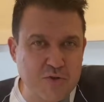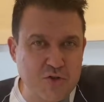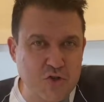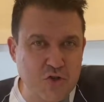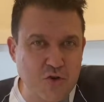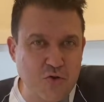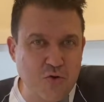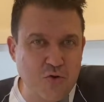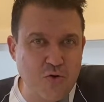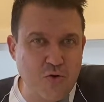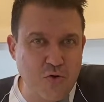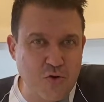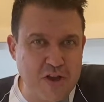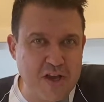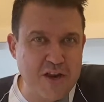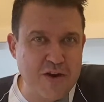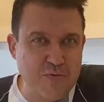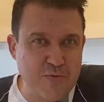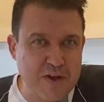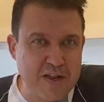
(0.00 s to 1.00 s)
to
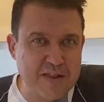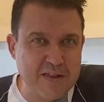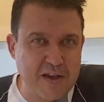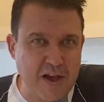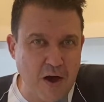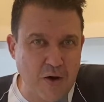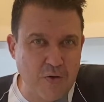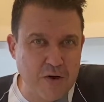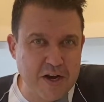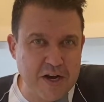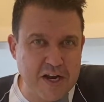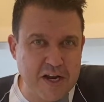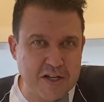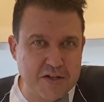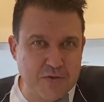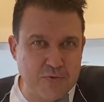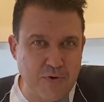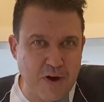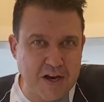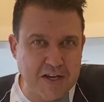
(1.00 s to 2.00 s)
Cooking with Cohen.
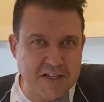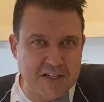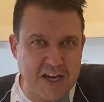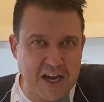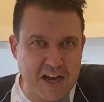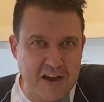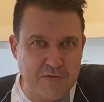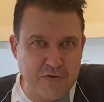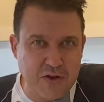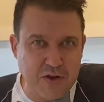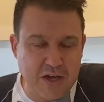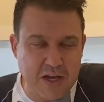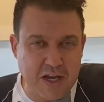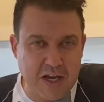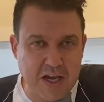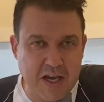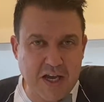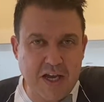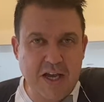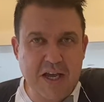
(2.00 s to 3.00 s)
It's great to have you
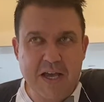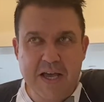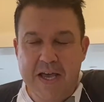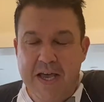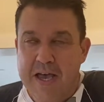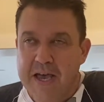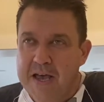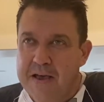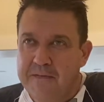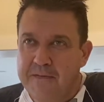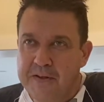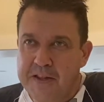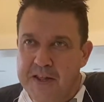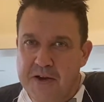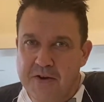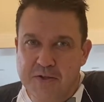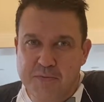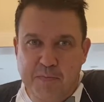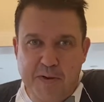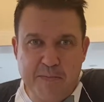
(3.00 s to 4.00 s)
here. For
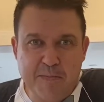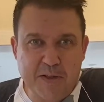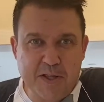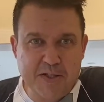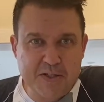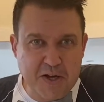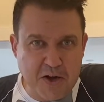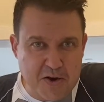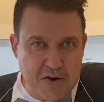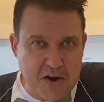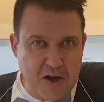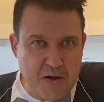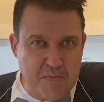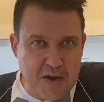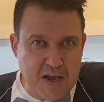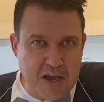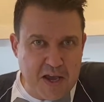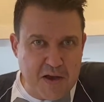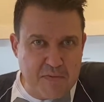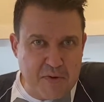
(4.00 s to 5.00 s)
those people that don't know
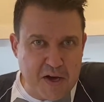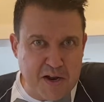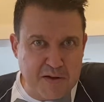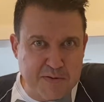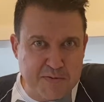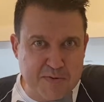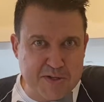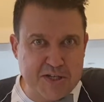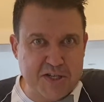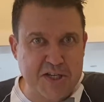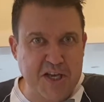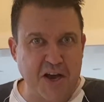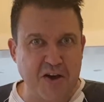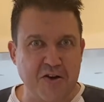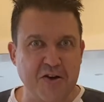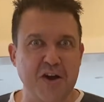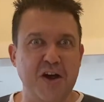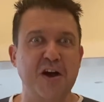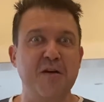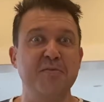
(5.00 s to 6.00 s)
me, my name is Mr.
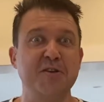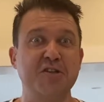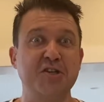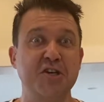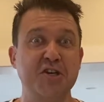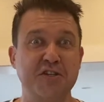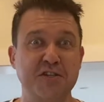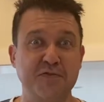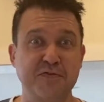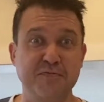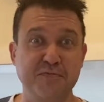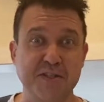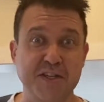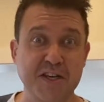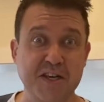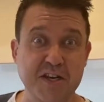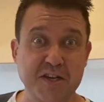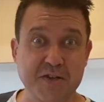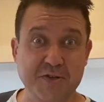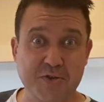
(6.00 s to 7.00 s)
Cohen. I'm a teacher from
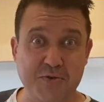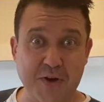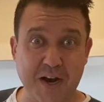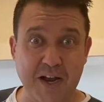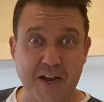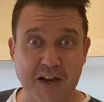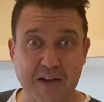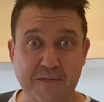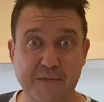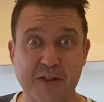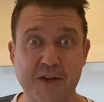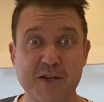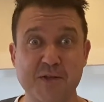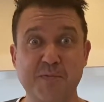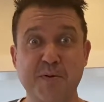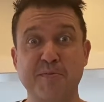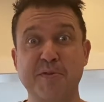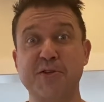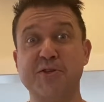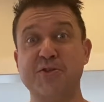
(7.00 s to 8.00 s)
Sydney, Australia. For those
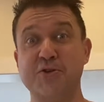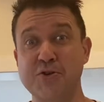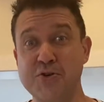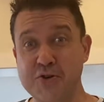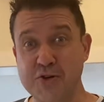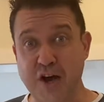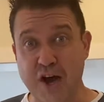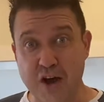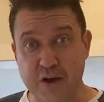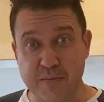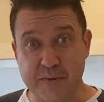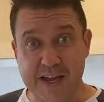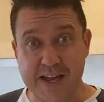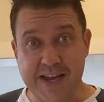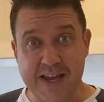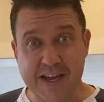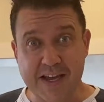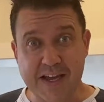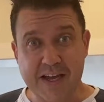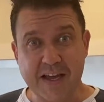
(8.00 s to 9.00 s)
people that do know
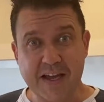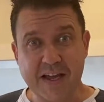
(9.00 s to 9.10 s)
me,